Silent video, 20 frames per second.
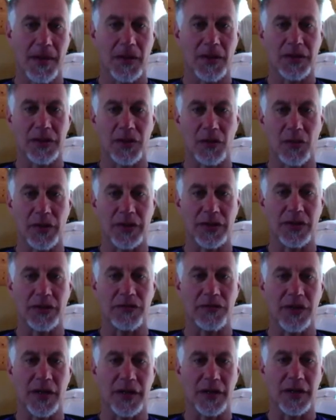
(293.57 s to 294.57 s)
So once you've
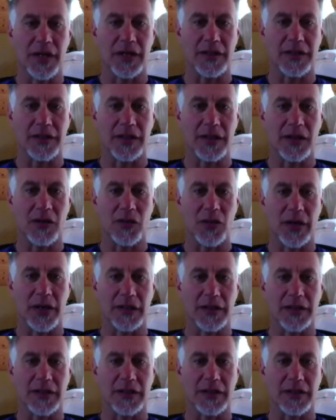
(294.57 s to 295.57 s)
done that
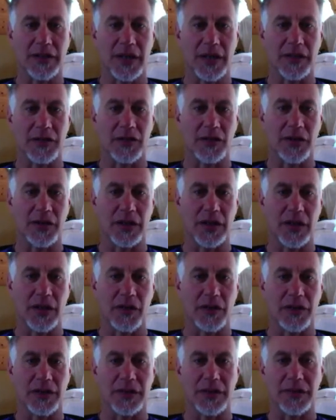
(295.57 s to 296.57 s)
sequence, then you're going to go
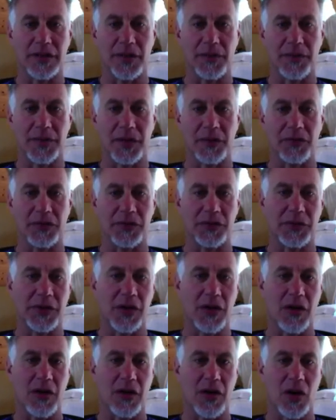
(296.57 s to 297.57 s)
into something which we
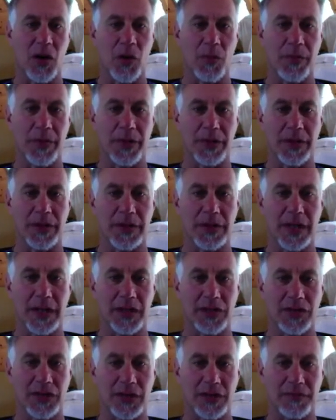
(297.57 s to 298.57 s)
call open
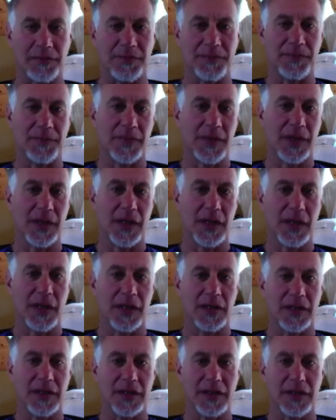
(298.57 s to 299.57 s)
attention.
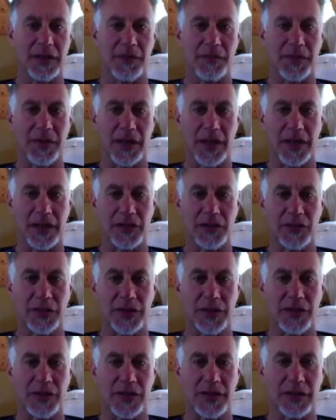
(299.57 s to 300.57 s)
And this is a place where
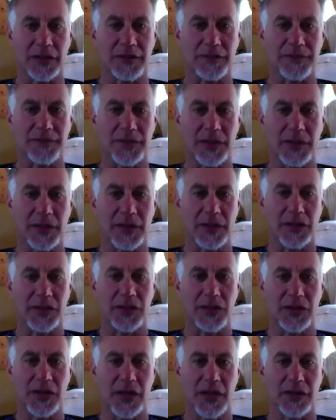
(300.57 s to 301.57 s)
you can
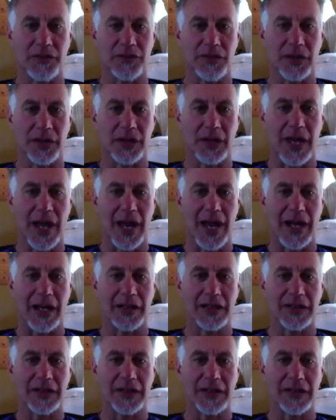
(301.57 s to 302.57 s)
just kind of
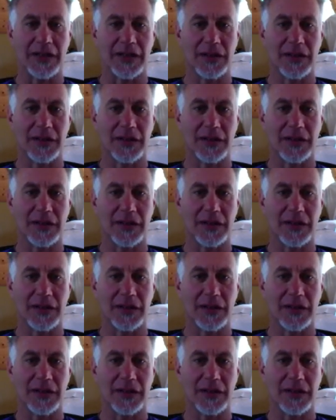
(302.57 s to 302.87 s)
relax